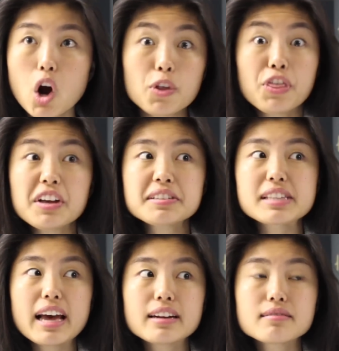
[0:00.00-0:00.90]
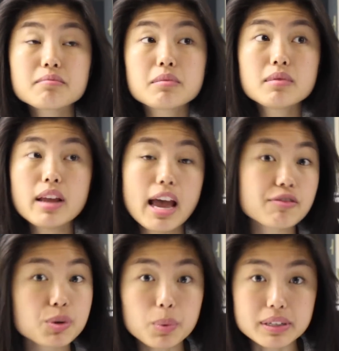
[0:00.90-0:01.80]
are things that
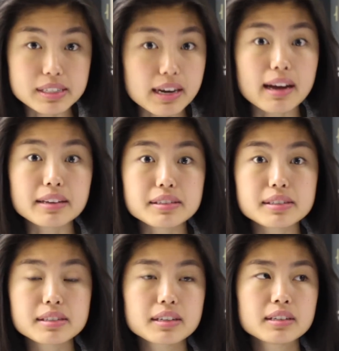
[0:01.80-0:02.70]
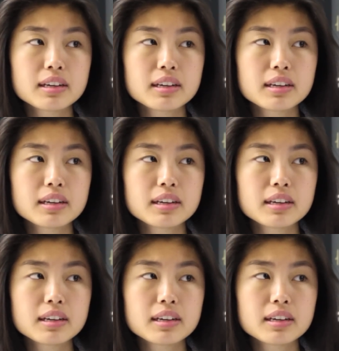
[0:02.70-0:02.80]
everyone does.